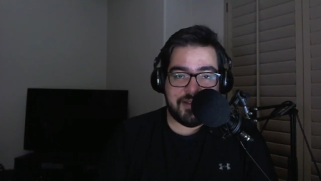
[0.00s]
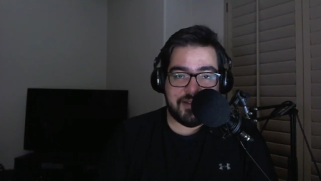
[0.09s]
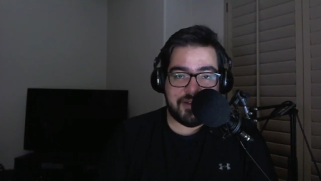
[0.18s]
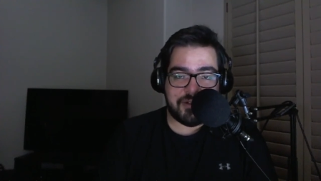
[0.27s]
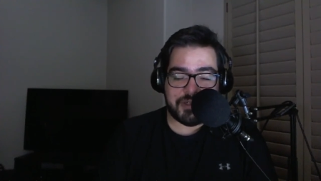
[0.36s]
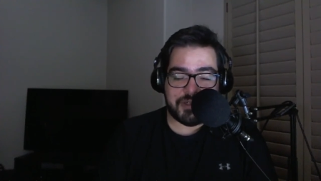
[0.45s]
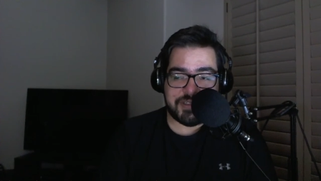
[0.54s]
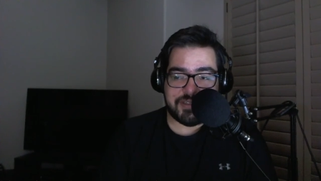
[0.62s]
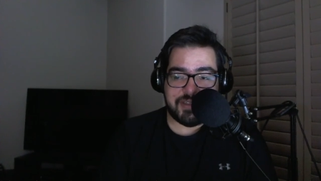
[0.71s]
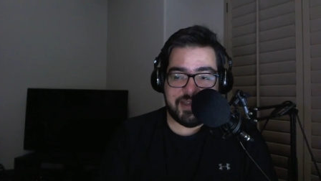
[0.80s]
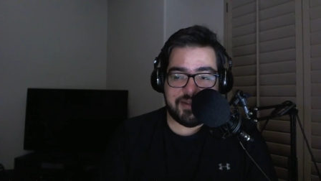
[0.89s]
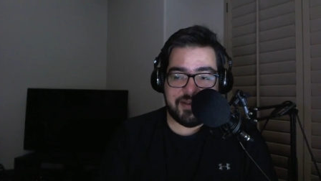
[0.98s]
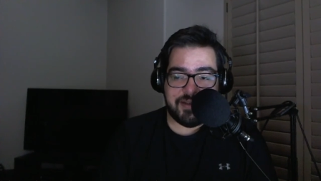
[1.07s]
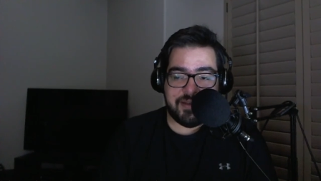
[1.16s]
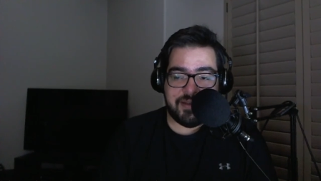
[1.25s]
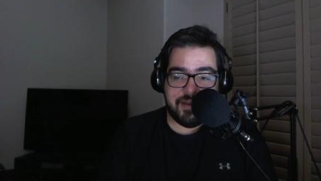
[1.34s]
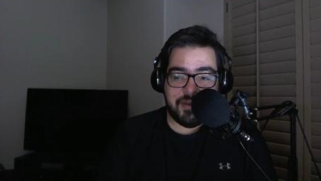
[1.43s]
They don't trust that
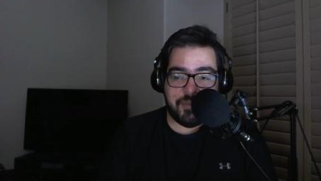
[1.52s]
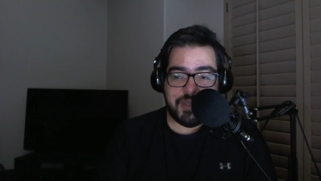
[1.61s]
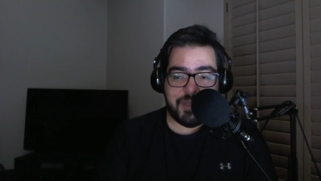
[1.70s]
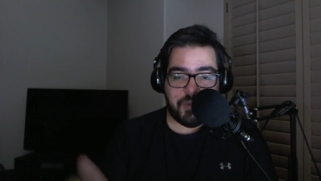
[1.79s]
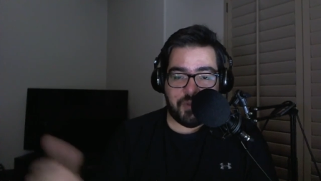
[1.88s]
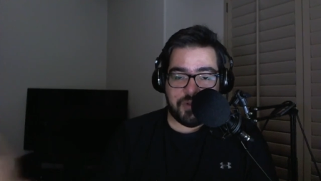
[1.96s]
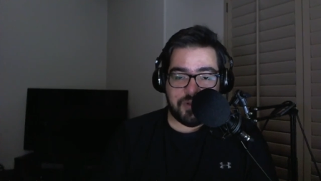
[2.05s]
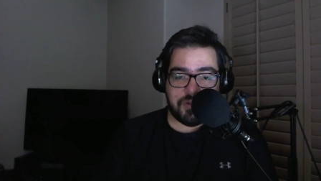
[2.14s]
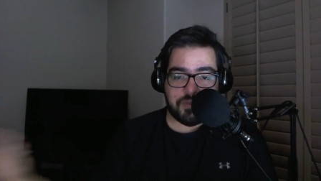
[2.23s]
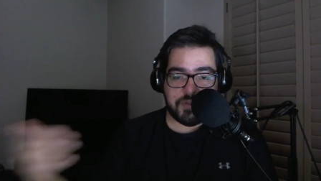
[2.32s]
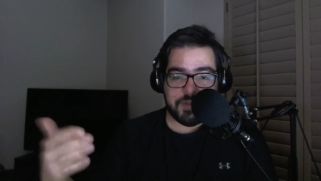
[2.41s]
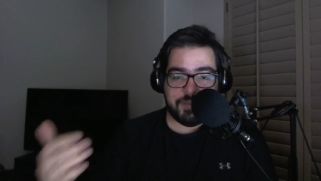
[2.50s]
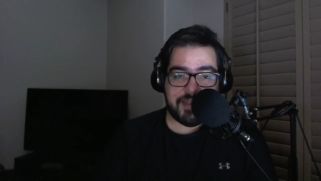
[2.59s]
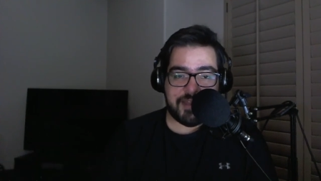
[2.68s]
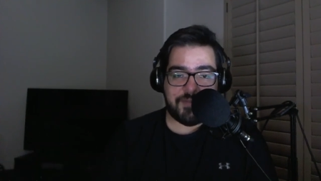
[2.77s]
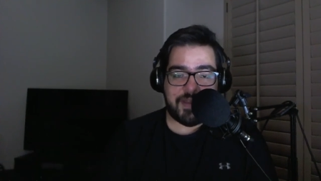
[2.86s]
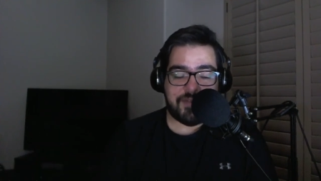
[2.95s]
people will repay the
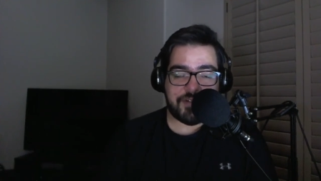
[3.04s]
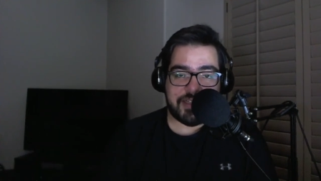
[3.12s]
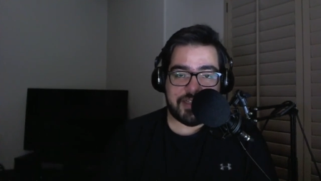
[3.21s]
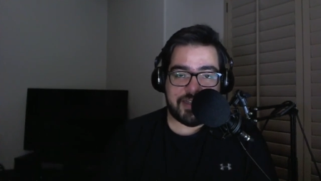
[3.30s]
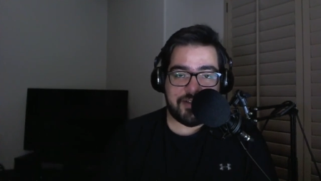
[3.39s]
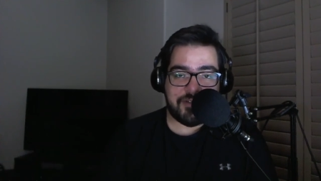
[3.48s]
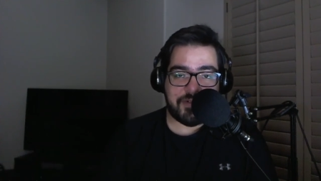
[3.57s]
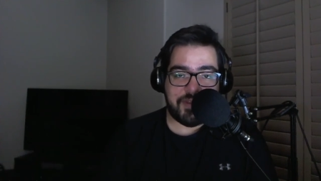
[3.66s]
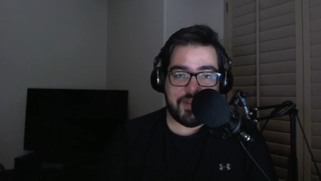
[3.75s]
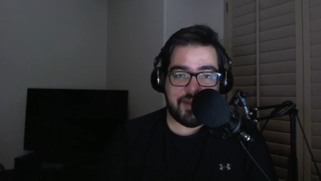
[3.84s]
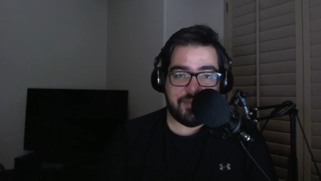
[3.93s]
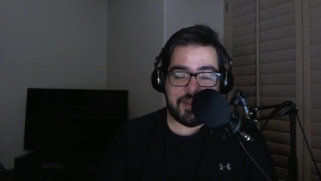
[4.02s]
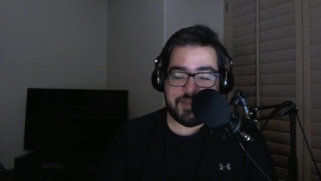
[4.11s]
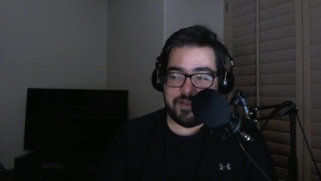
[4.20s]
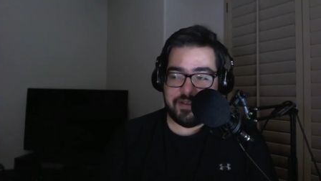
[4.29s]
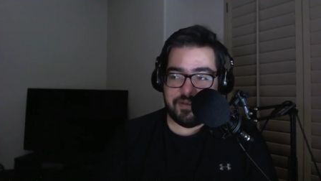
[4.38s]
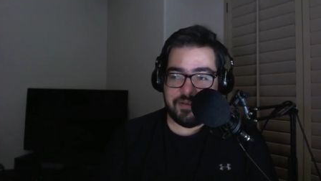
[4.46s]
favors that they do for them, that
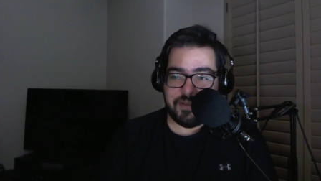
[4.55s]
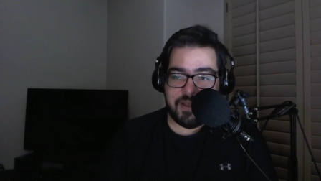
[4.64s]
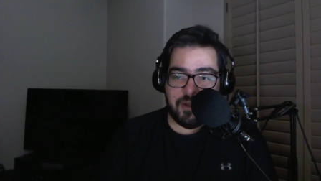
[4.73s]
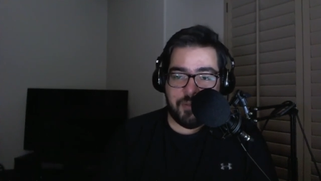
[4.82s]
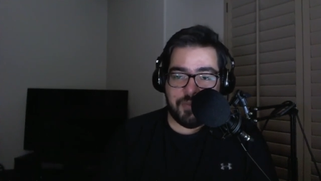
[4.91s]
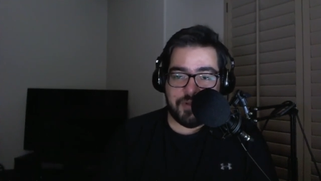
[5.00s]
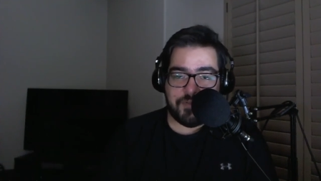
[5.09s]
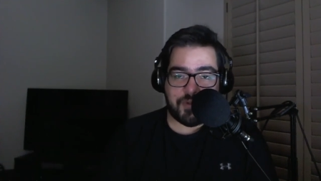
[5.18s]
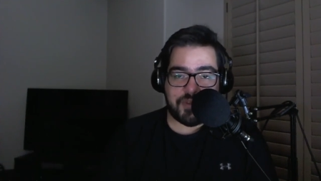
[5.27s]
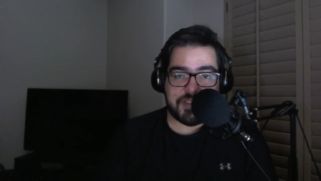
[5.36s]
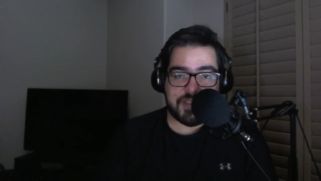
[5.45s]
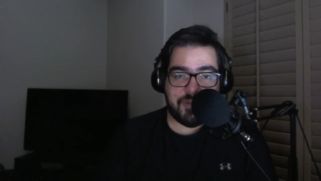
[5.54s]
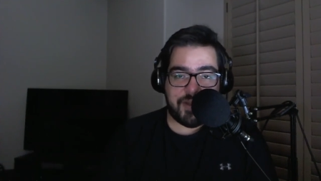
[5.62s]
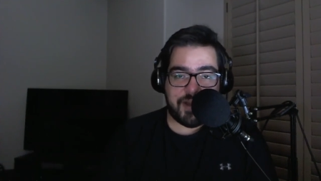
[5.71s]
they'll put forth the same amount of